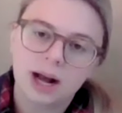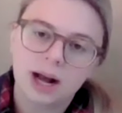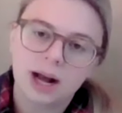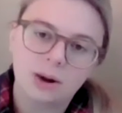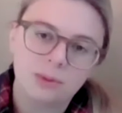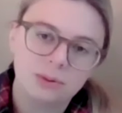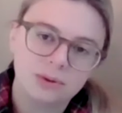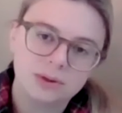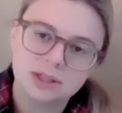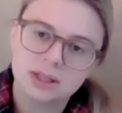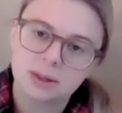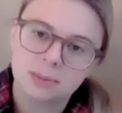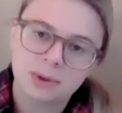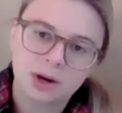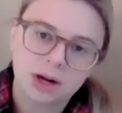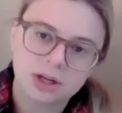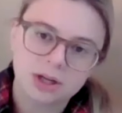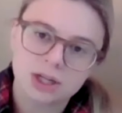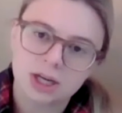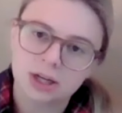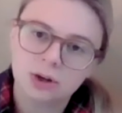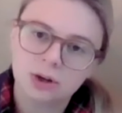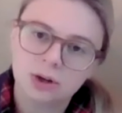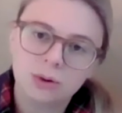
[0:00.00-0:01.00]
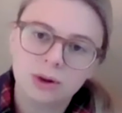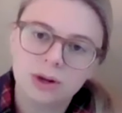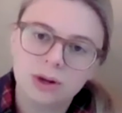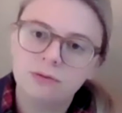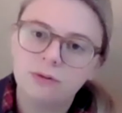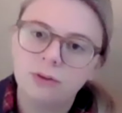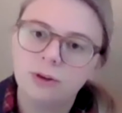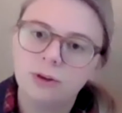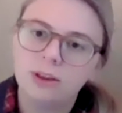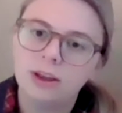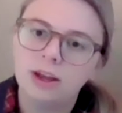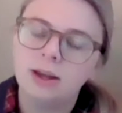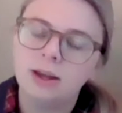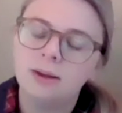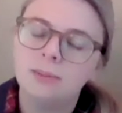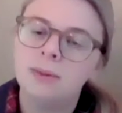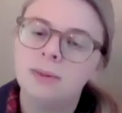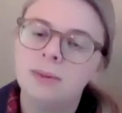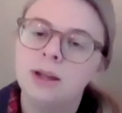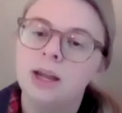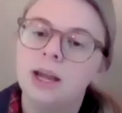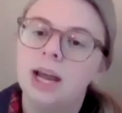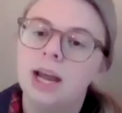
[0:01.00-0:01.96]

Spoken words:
how was the project going for them.